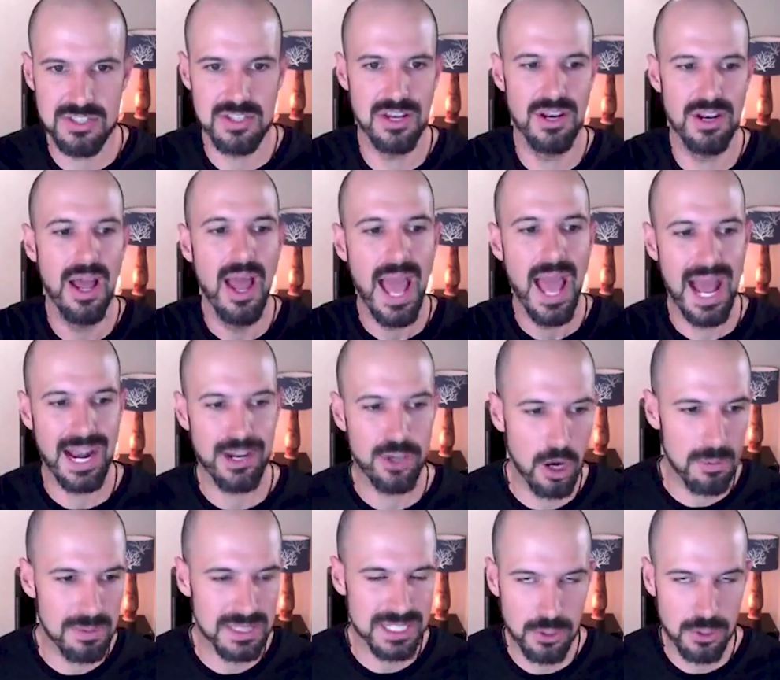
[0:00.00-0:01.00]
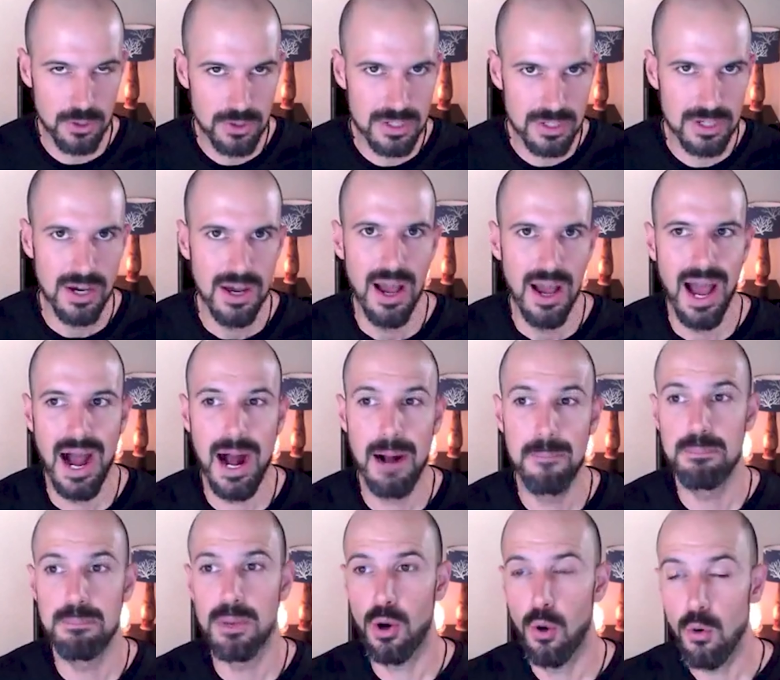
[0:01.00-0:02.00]
and, and gobbledygook.
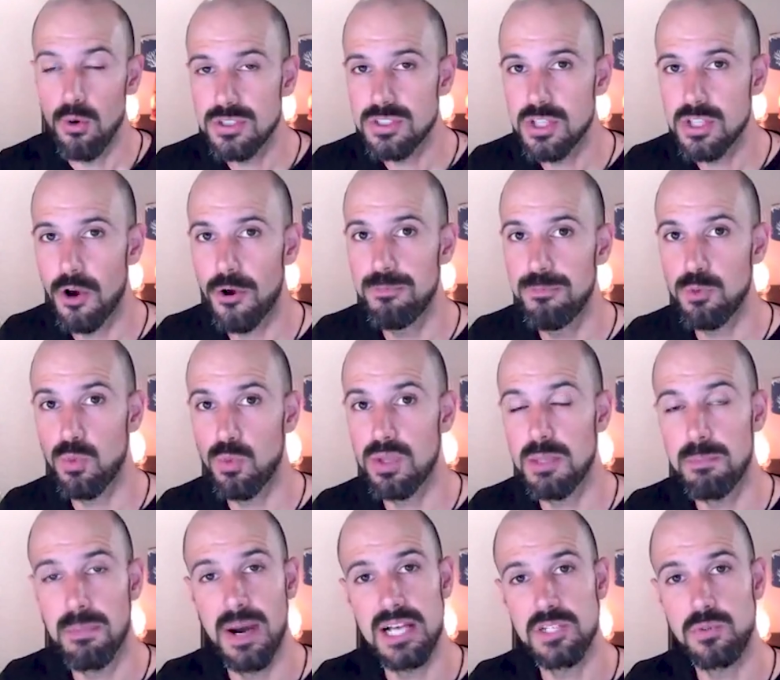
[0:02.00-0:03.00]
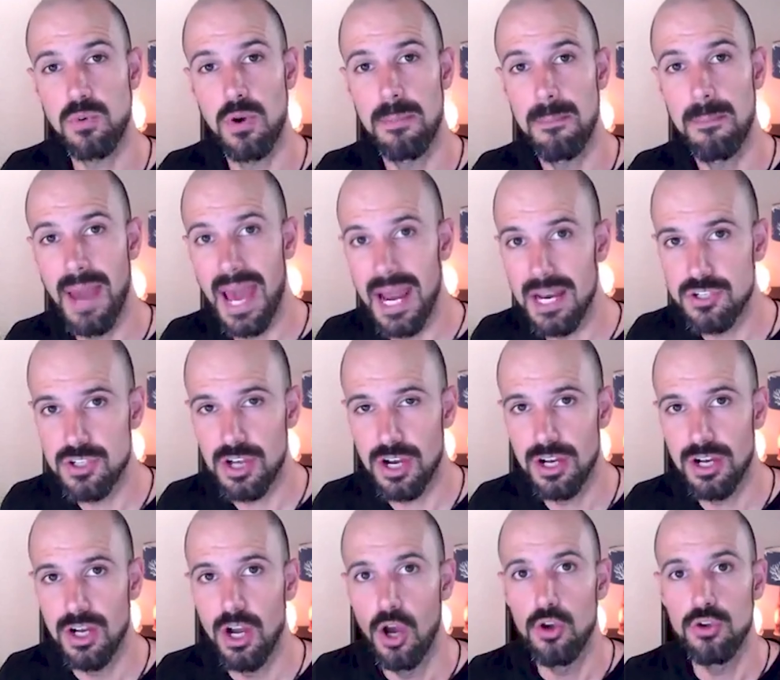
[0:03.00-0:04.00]
Um, but also with a password
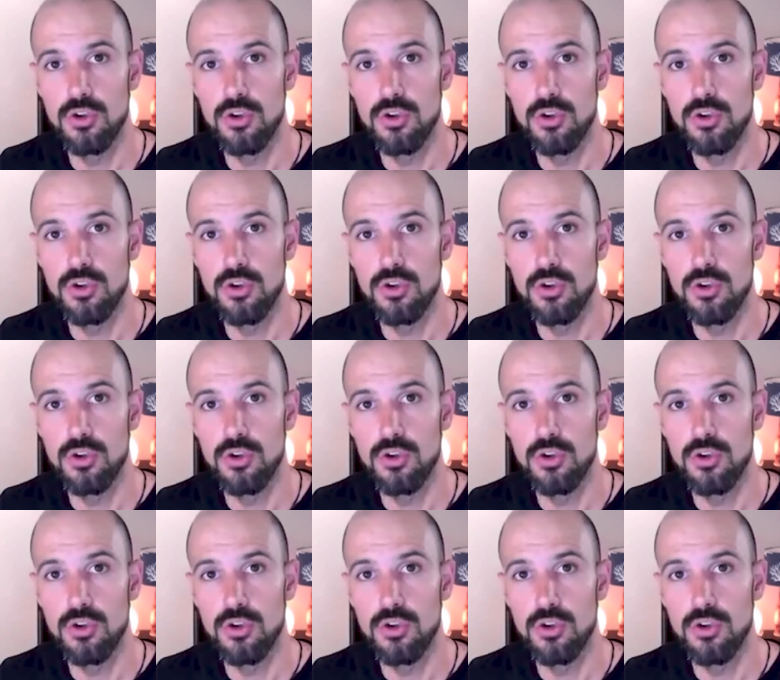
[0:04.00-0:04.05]
manager,